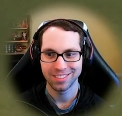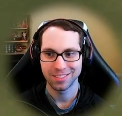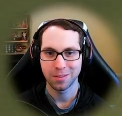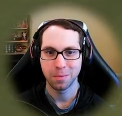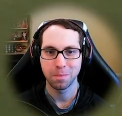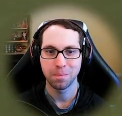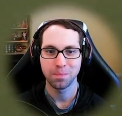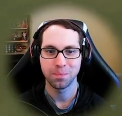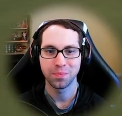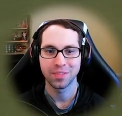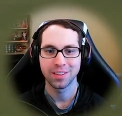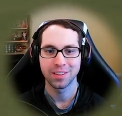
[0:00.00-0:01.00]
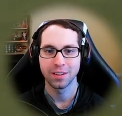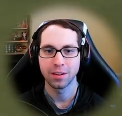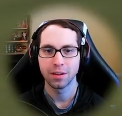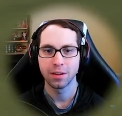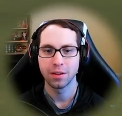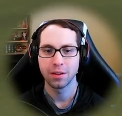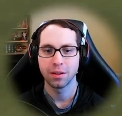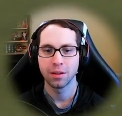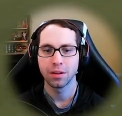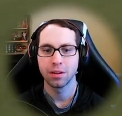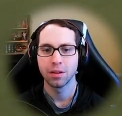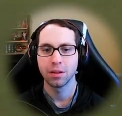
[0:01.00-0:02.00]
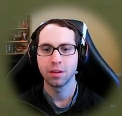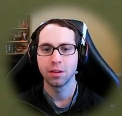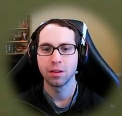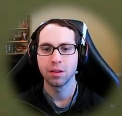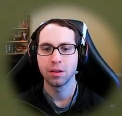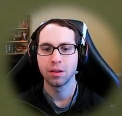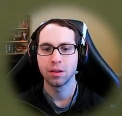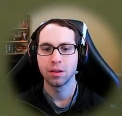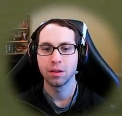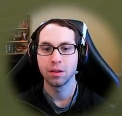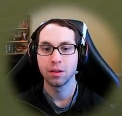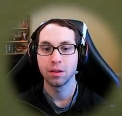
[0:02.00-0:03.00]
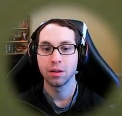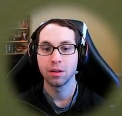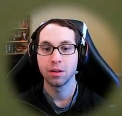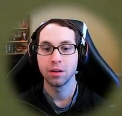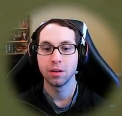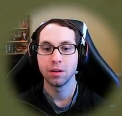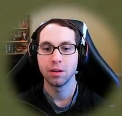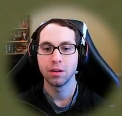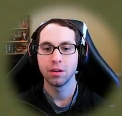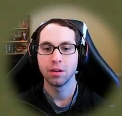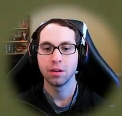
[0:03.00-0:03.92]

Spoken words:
Nobody speaks.